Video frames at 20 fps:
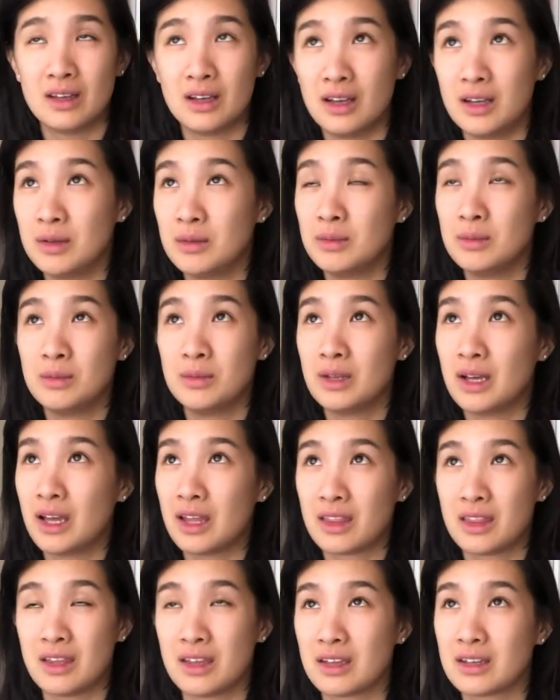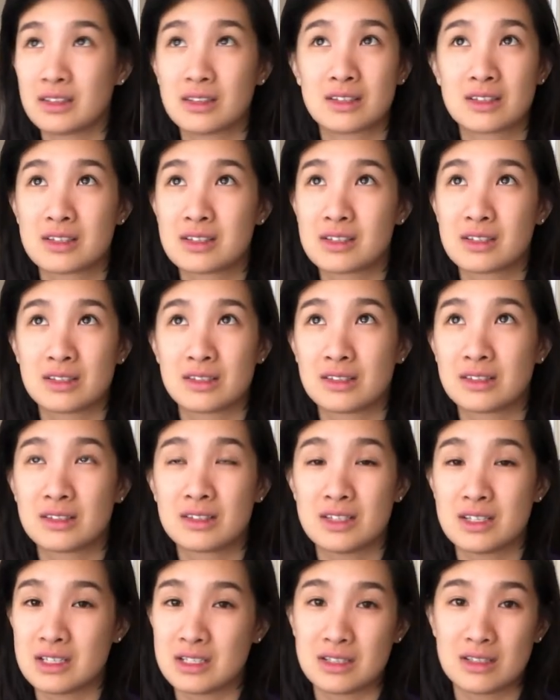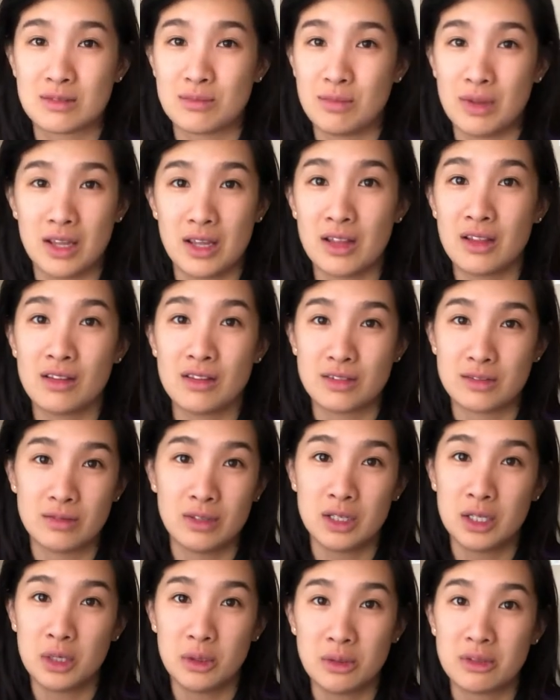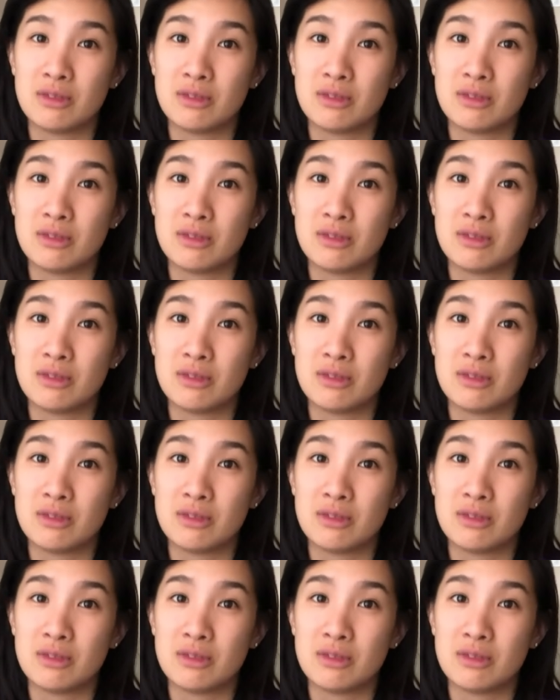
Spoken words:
I think it's just making this video,